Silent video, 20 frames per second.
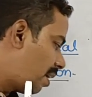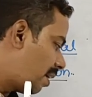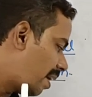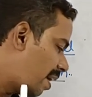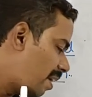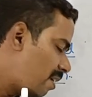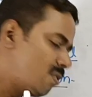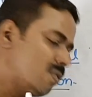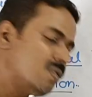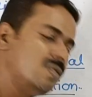
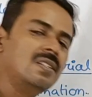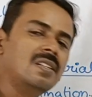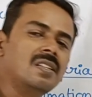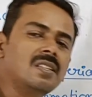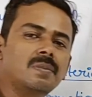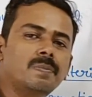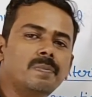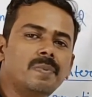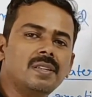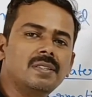
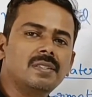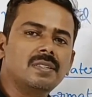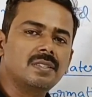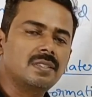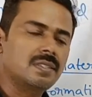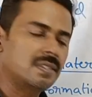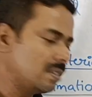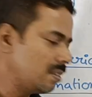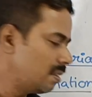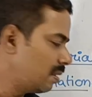nitrogenous
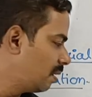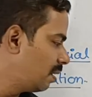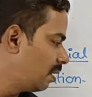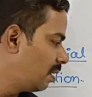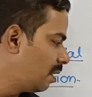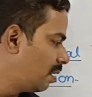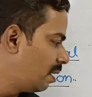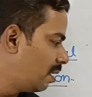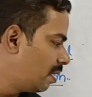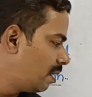bases,
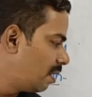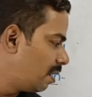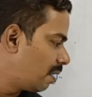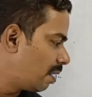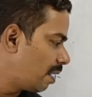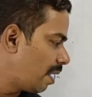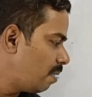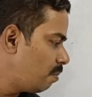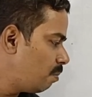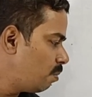
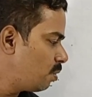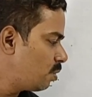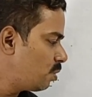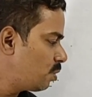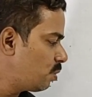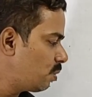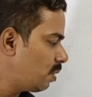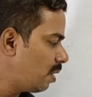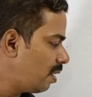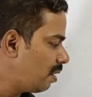
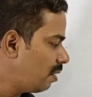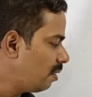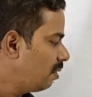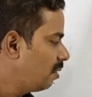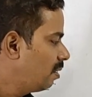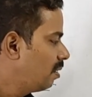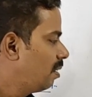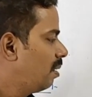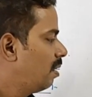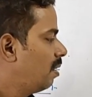ribose
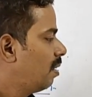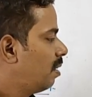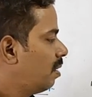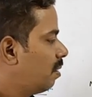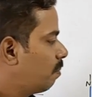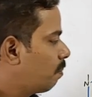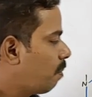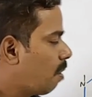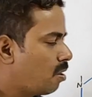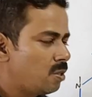sugar,
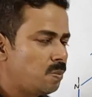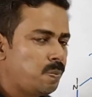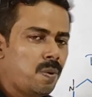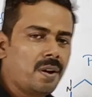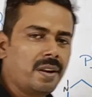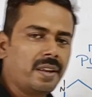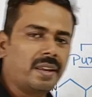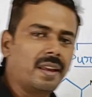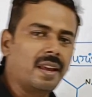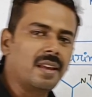
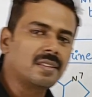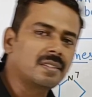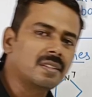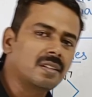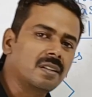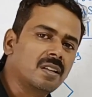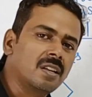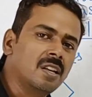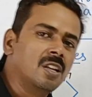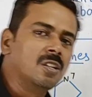phosphoric
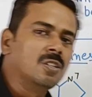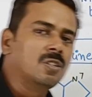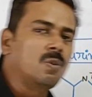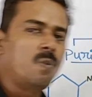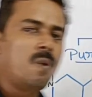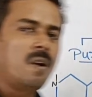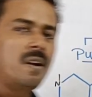acid. So